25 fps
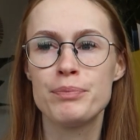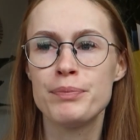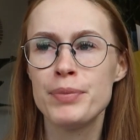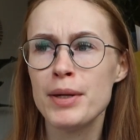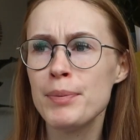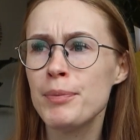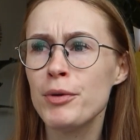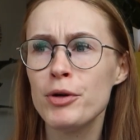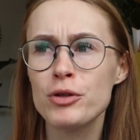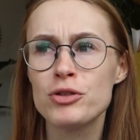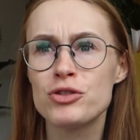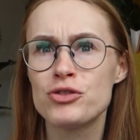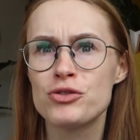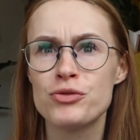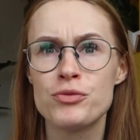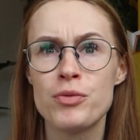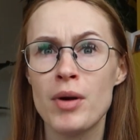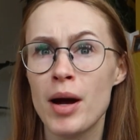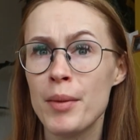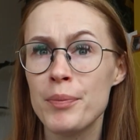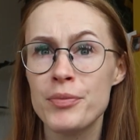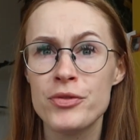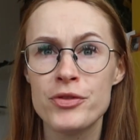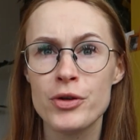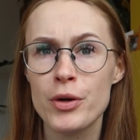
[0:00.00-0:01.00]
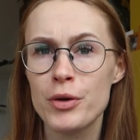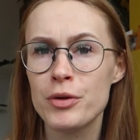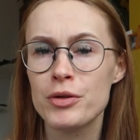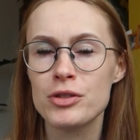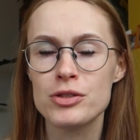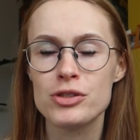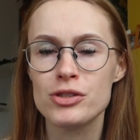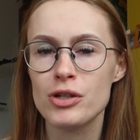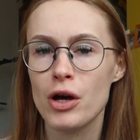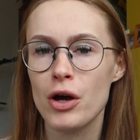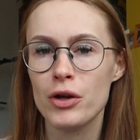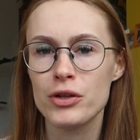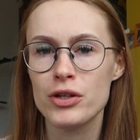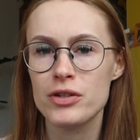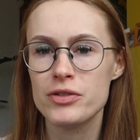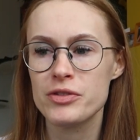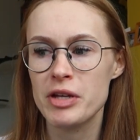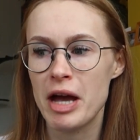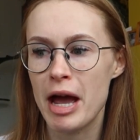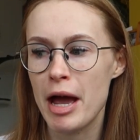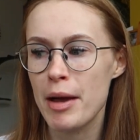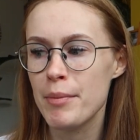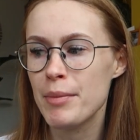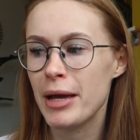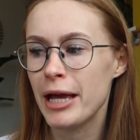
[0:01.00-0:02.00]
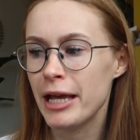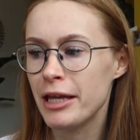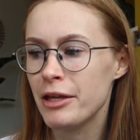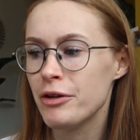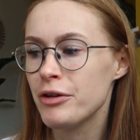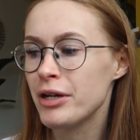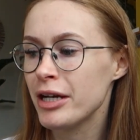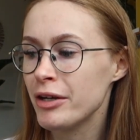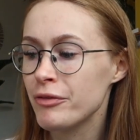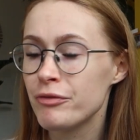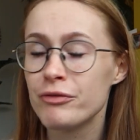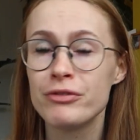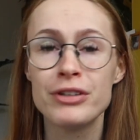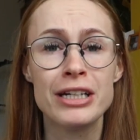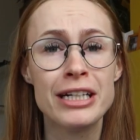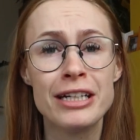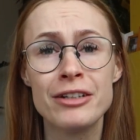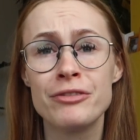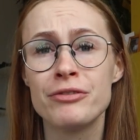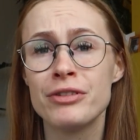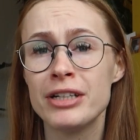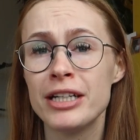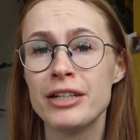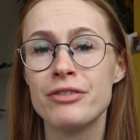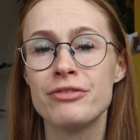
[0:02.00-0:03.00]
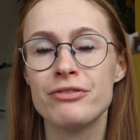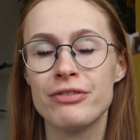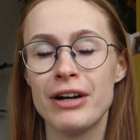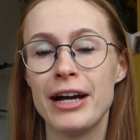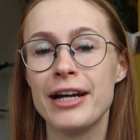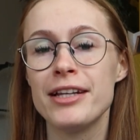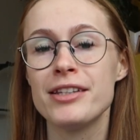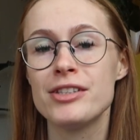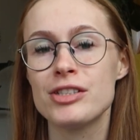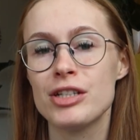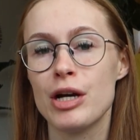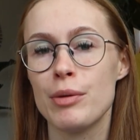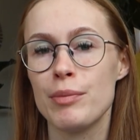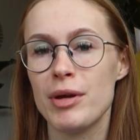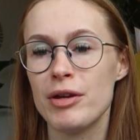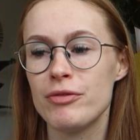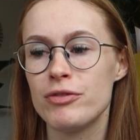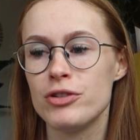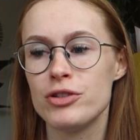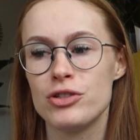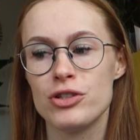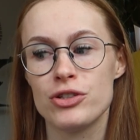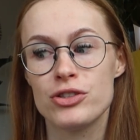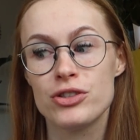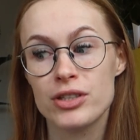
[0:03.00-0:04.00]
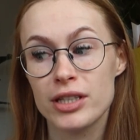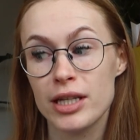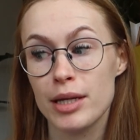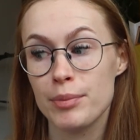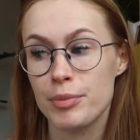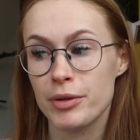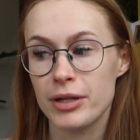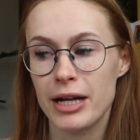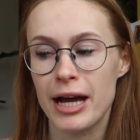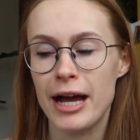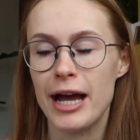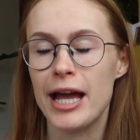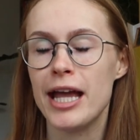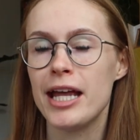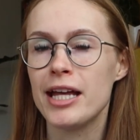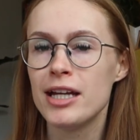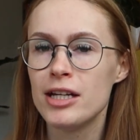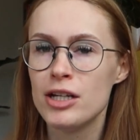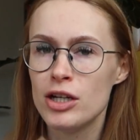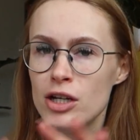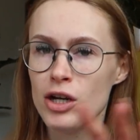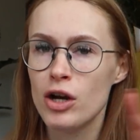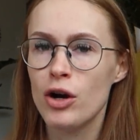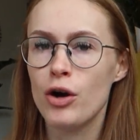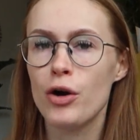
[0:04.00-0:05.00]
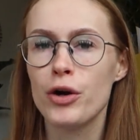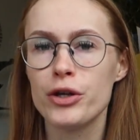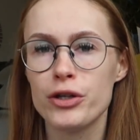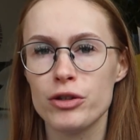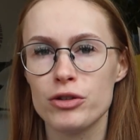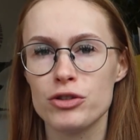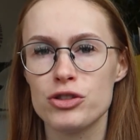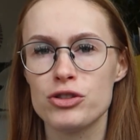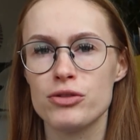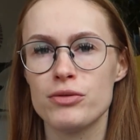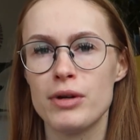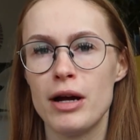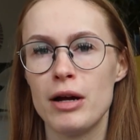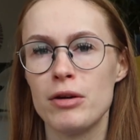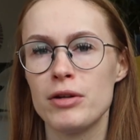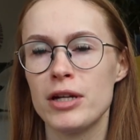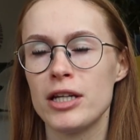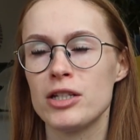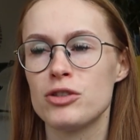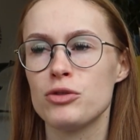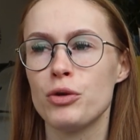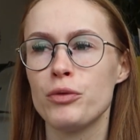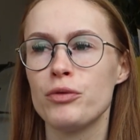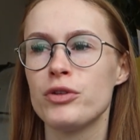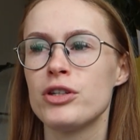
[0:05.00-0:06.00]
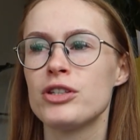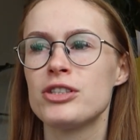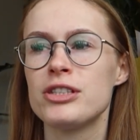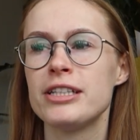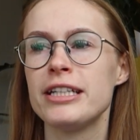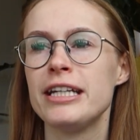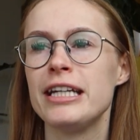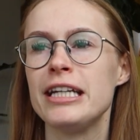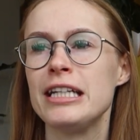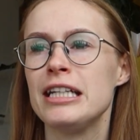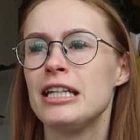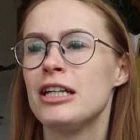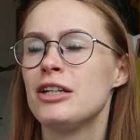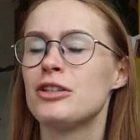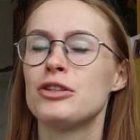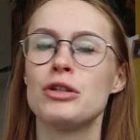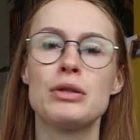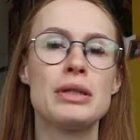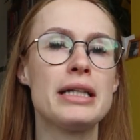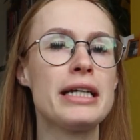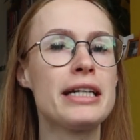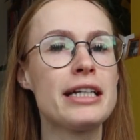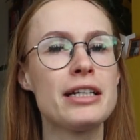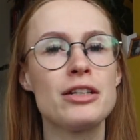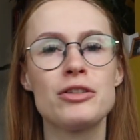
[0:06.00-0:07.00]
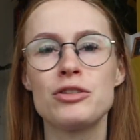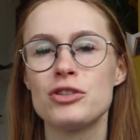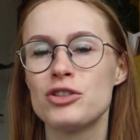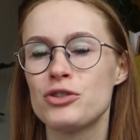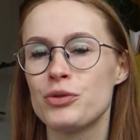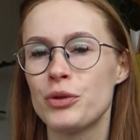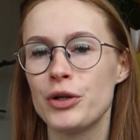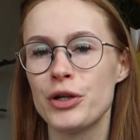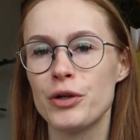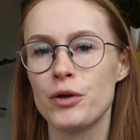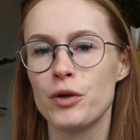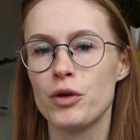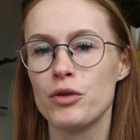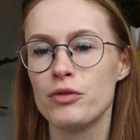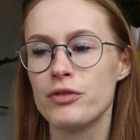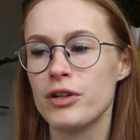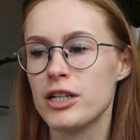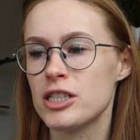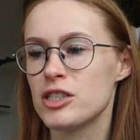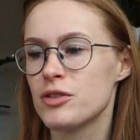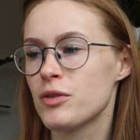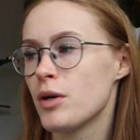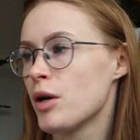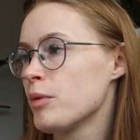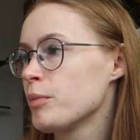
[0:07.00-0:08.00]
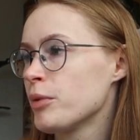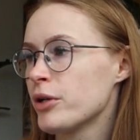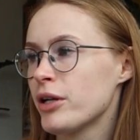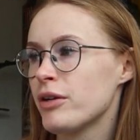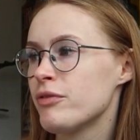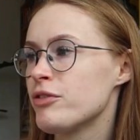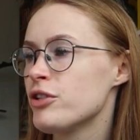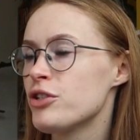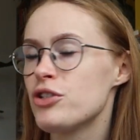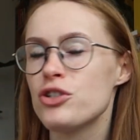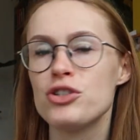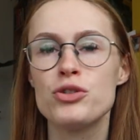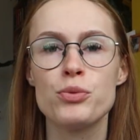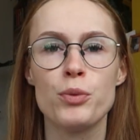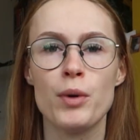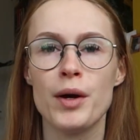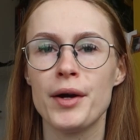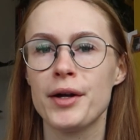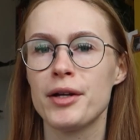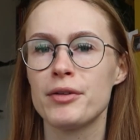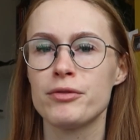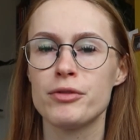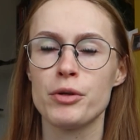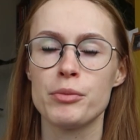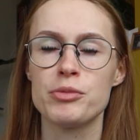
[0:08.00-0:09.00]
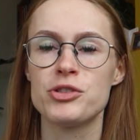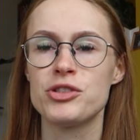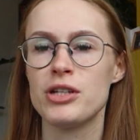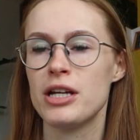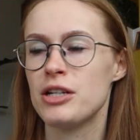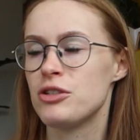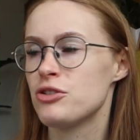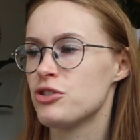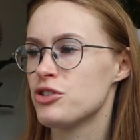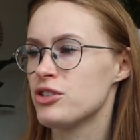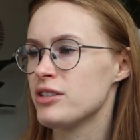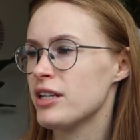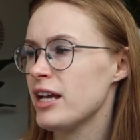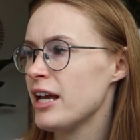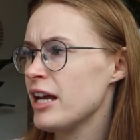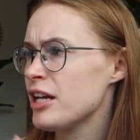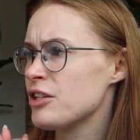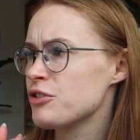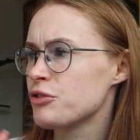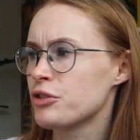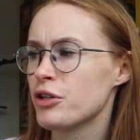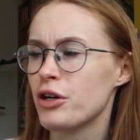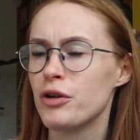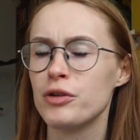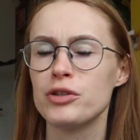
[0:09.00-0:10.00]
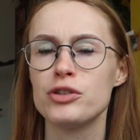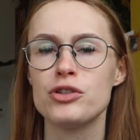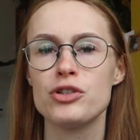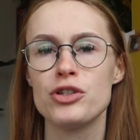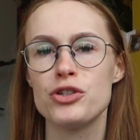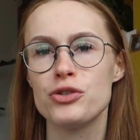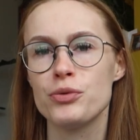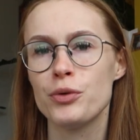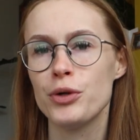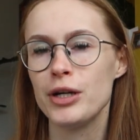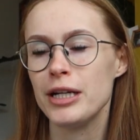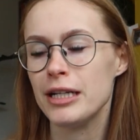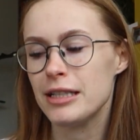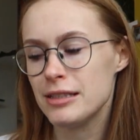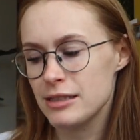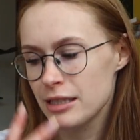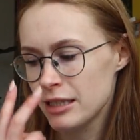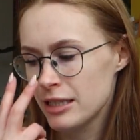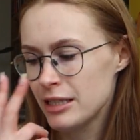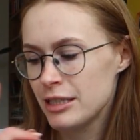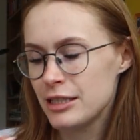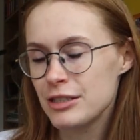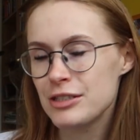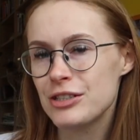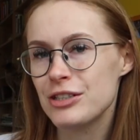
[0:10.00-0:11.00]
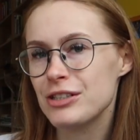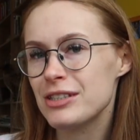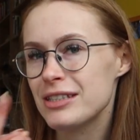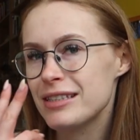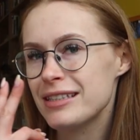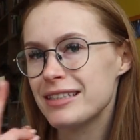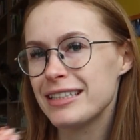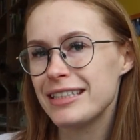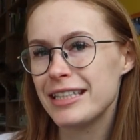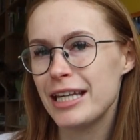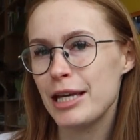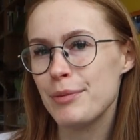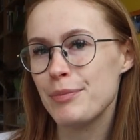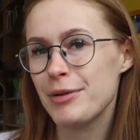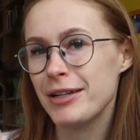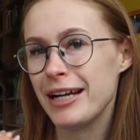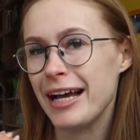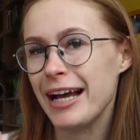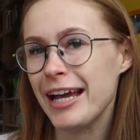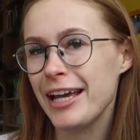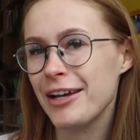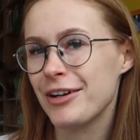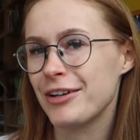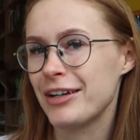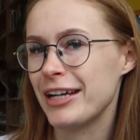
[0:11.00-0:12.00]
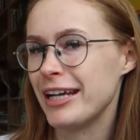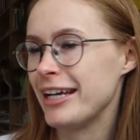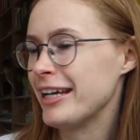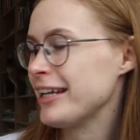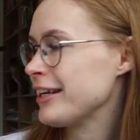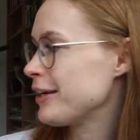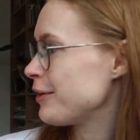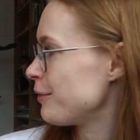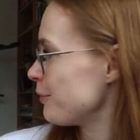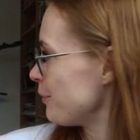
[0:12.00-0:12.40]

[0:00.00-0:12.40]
People drop tokens all the time and you can really find some if you just keep an eye on your surroundings. Obviously, don't let it control your whole festival, but if you're just walking from stage to stage or going to the toilet, just keep an eye on it.